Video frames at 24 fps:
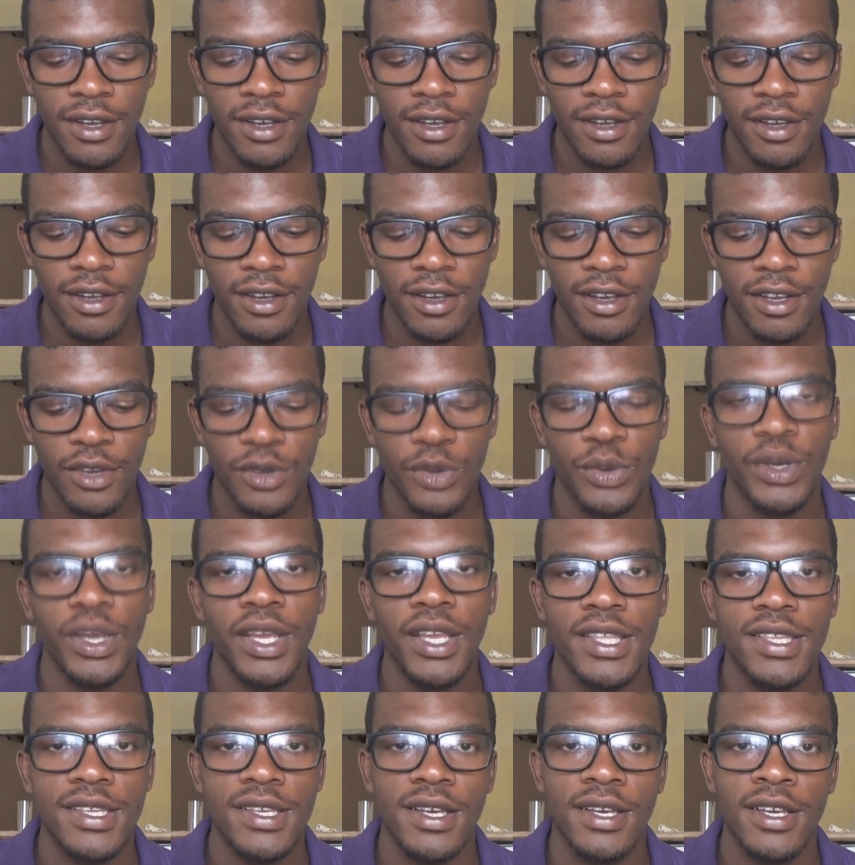a
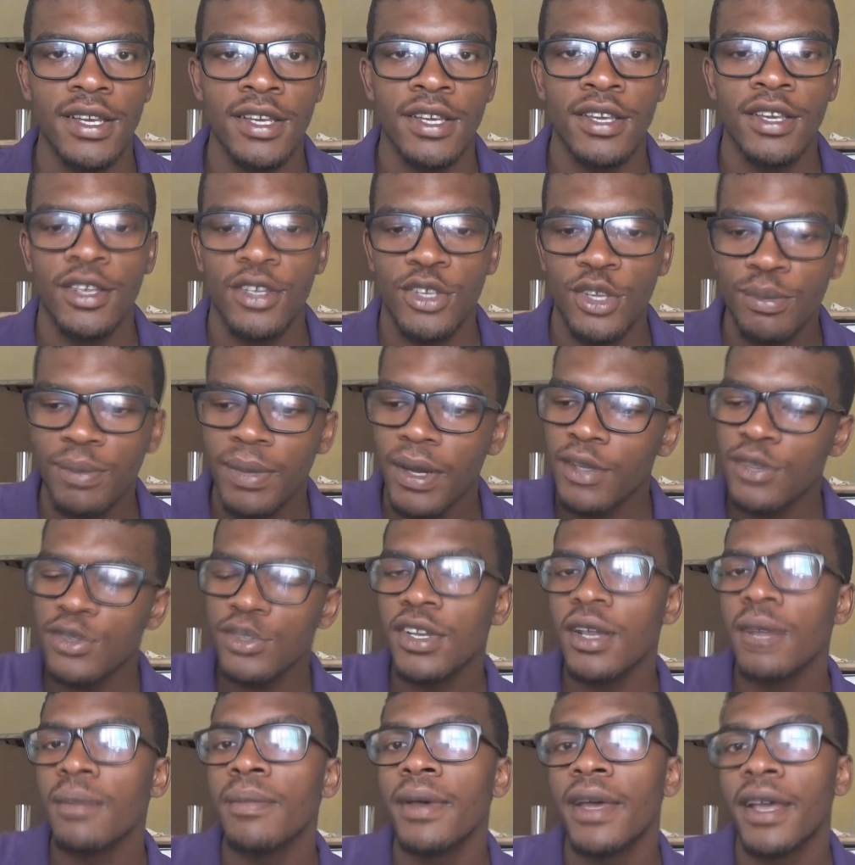creator, you're bound
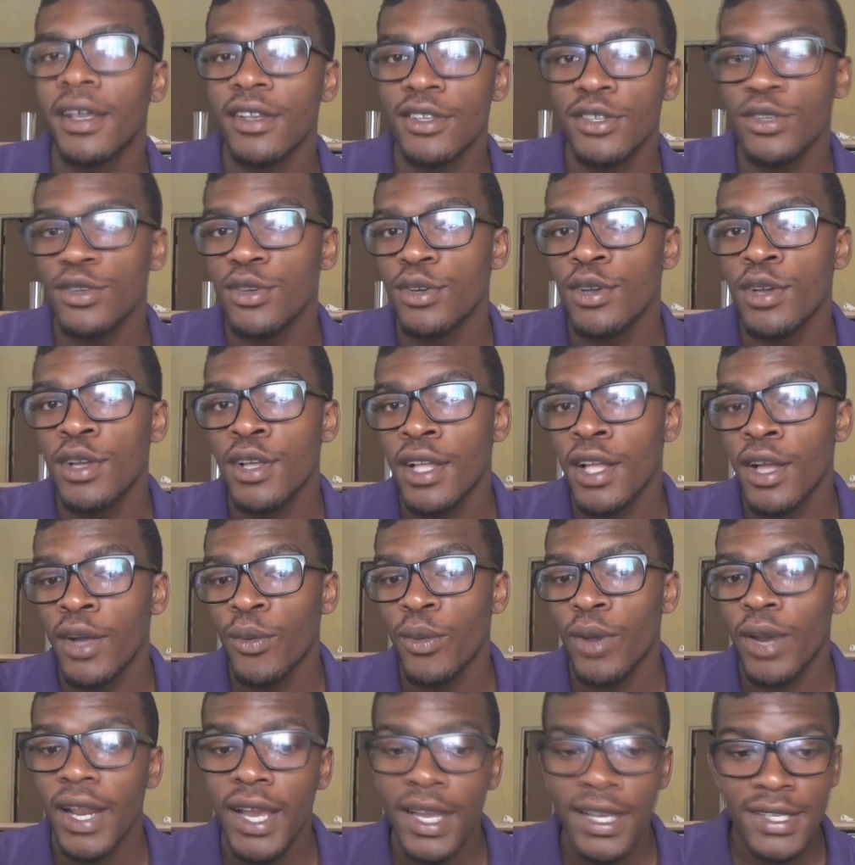to come back. So
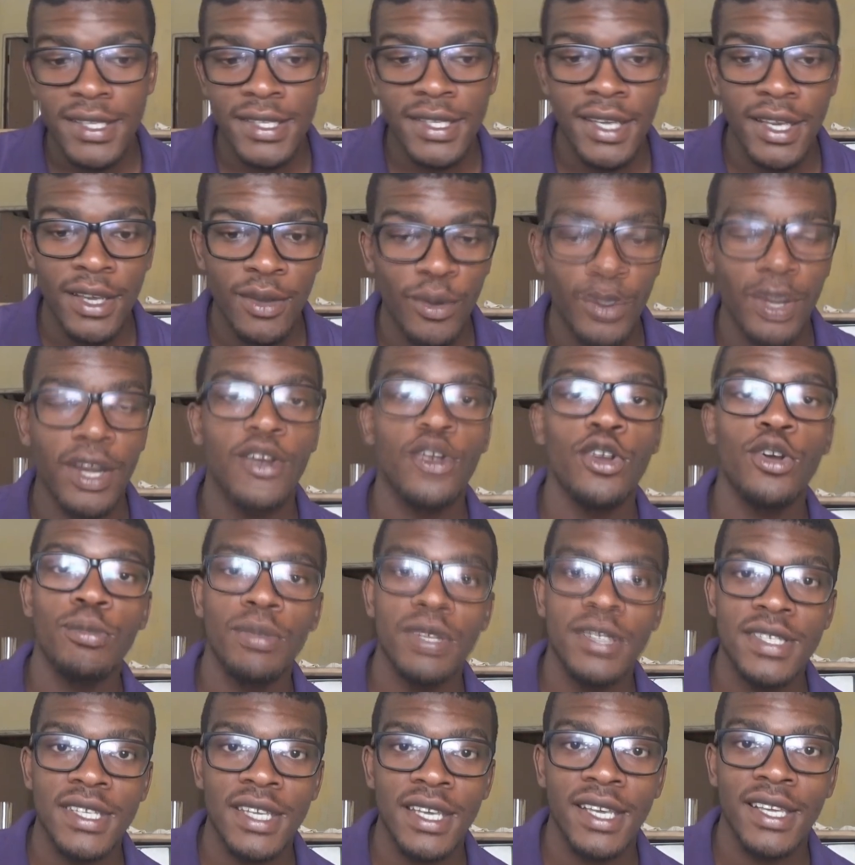what I say, what I
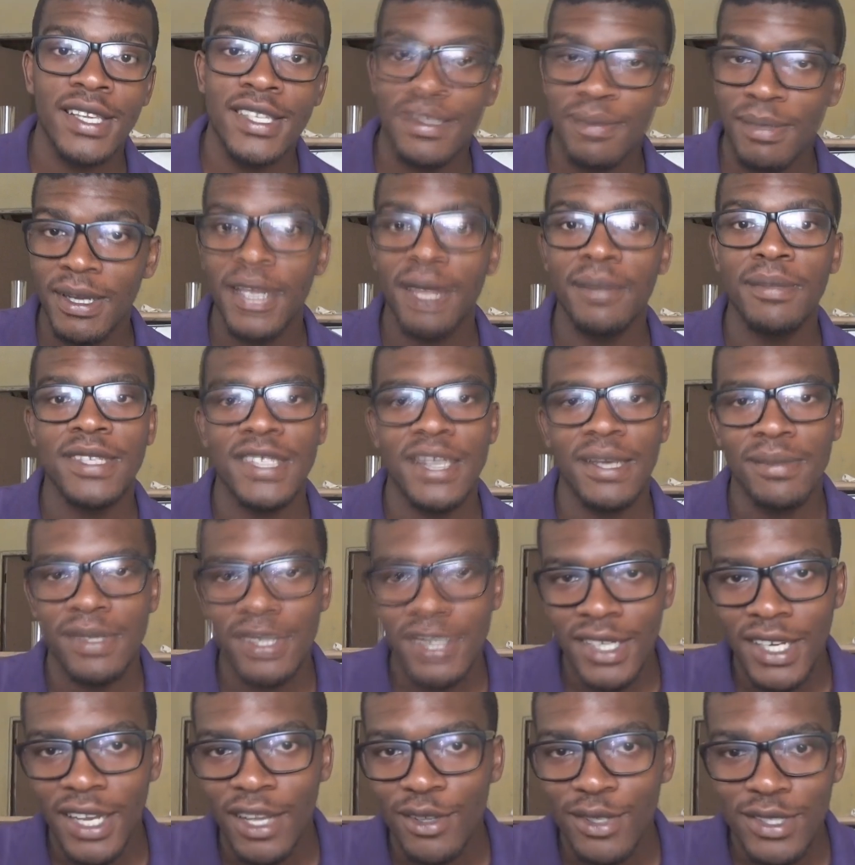normally say is, my name is
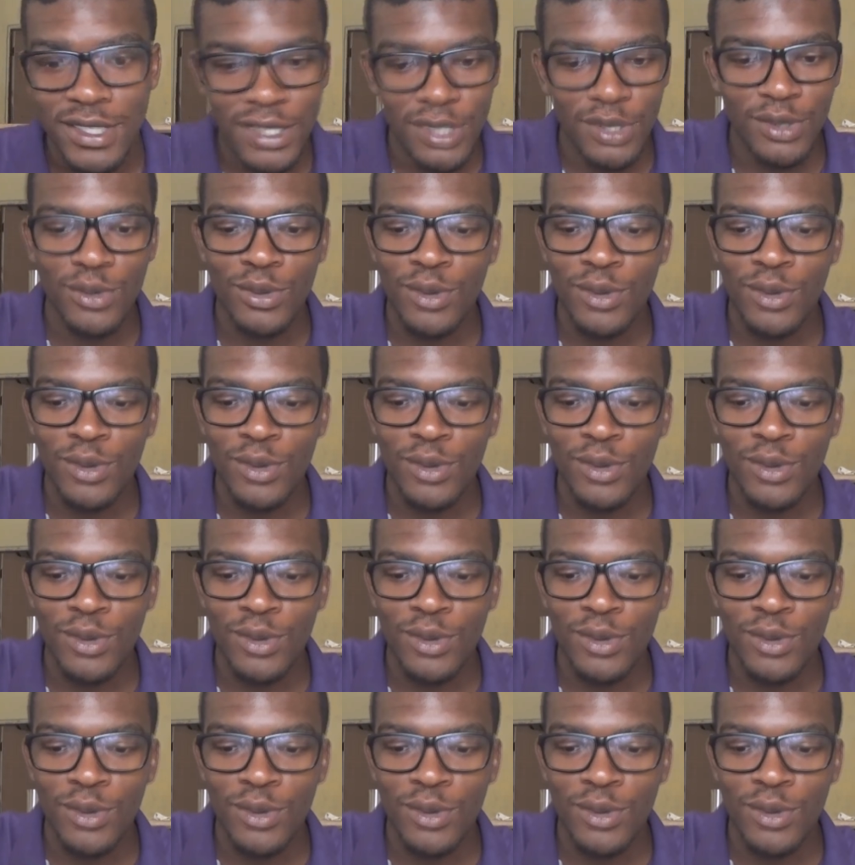Samson. I'll see you